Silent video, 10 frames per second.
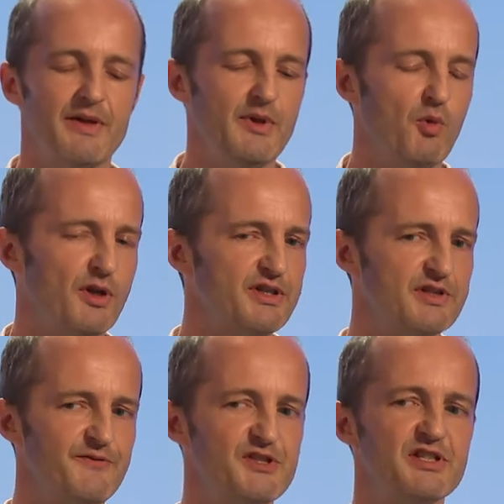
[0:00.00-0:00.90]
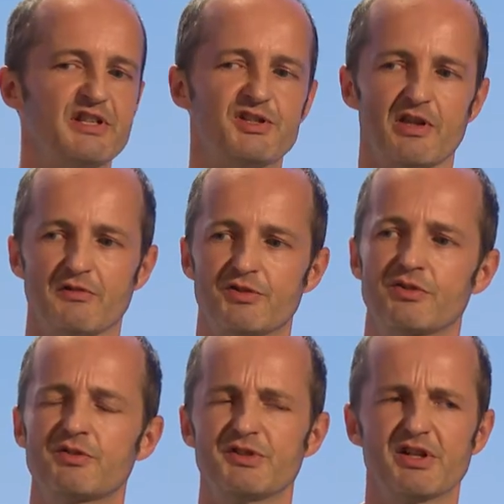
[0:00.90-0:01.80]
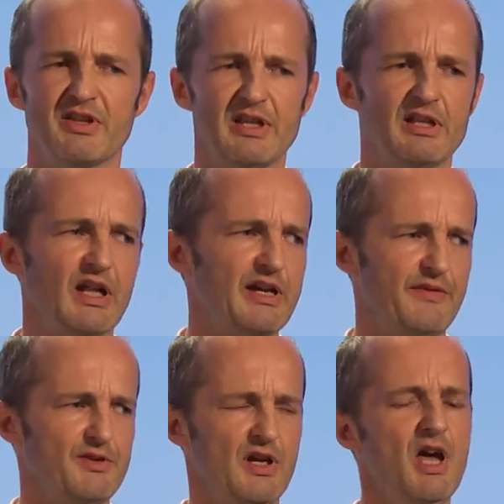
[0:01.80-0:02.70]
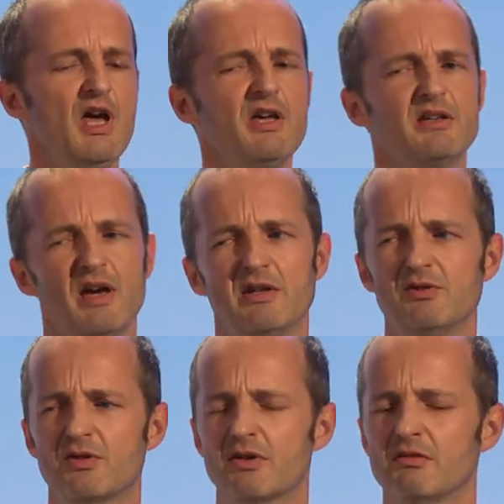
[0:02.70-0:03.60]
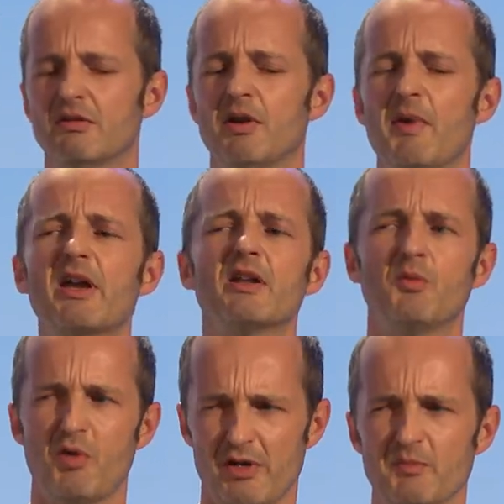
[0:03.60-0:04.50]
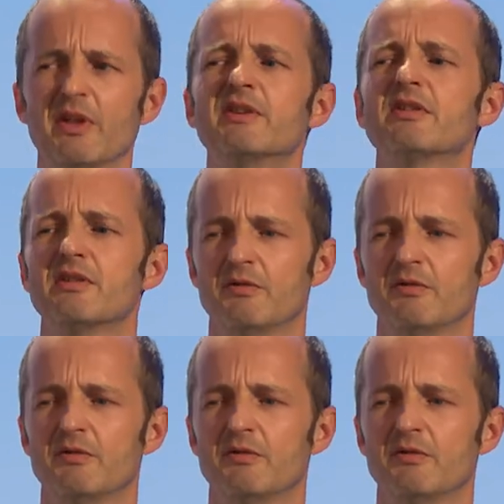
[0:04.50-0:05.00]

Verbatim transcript: time they wanted to visit each other or talk to each other, they'd like have to, yeah, you can uh, make an appointment.